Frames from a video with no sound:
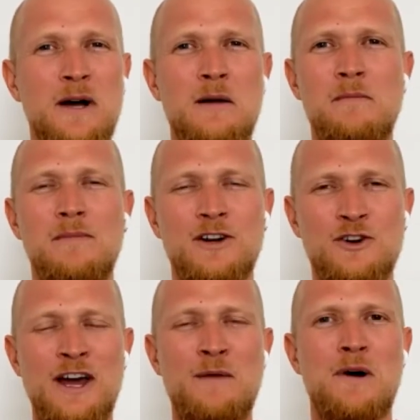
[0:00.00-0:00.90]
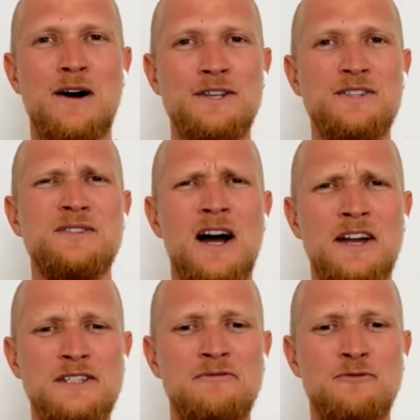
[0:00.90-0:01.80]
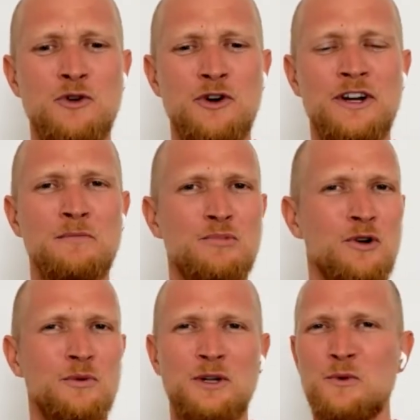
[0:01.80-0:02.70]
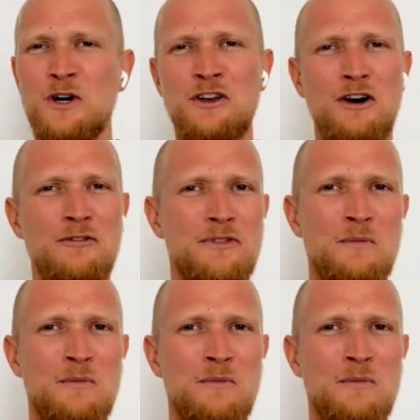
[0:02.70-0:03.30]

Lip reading: My grandma is 94 and probably one of